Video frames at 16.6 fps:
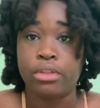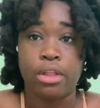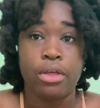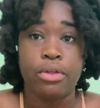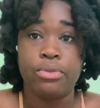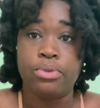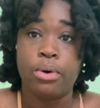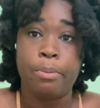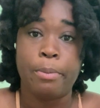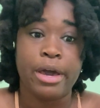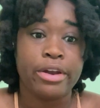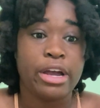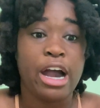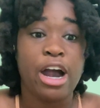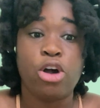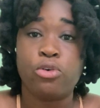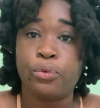No matter
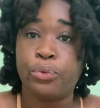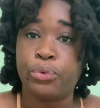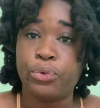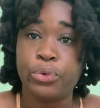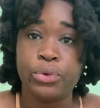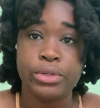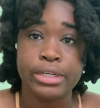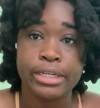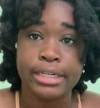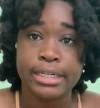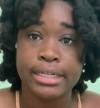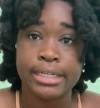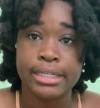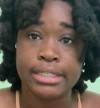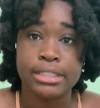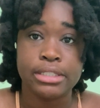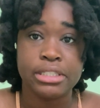how cruel it
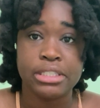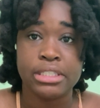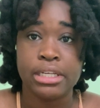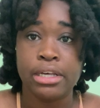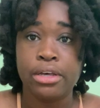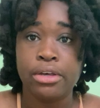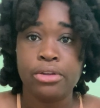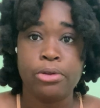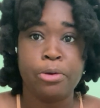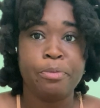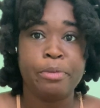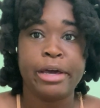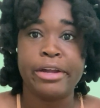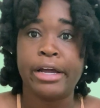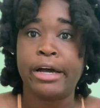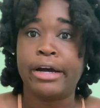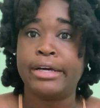is, no
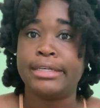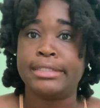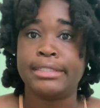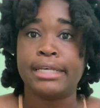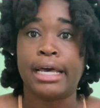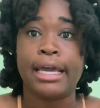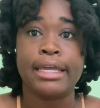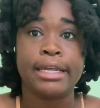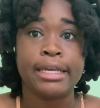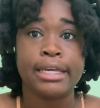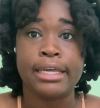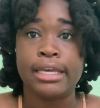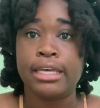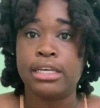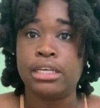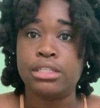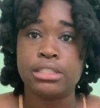matter how exciting it
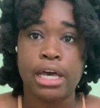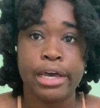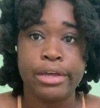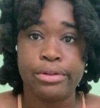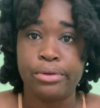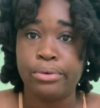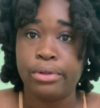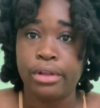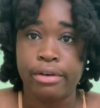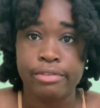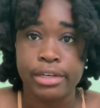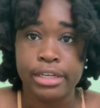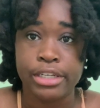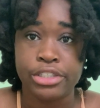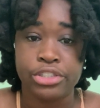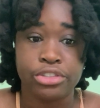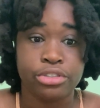is, I do love the
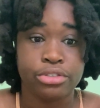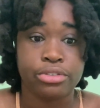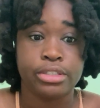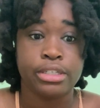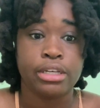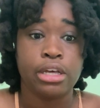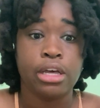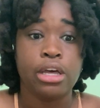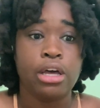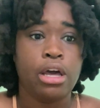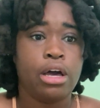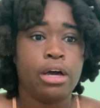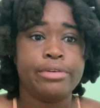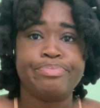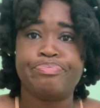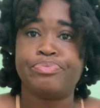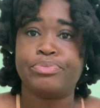history.
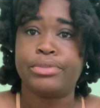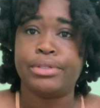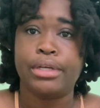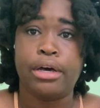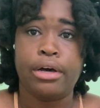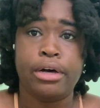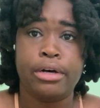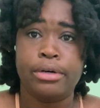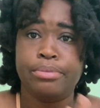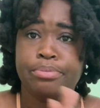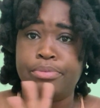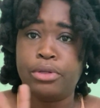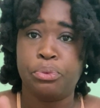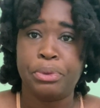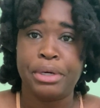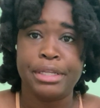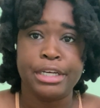The
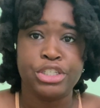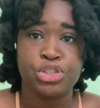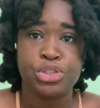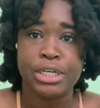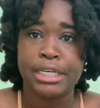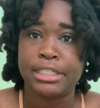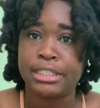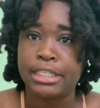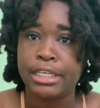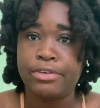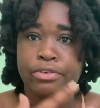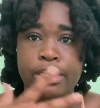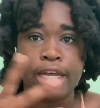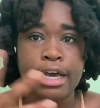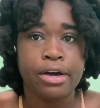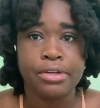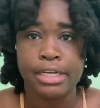way they dress. Even
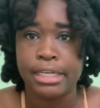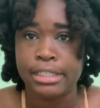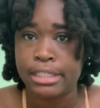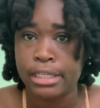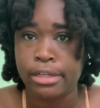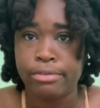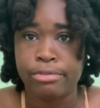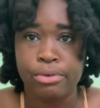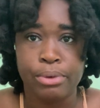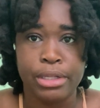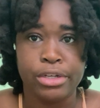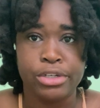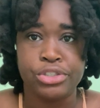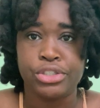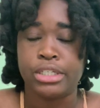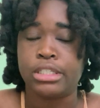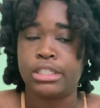nowadays, I love the way they
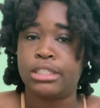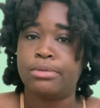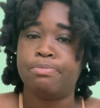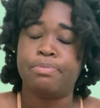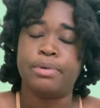dress.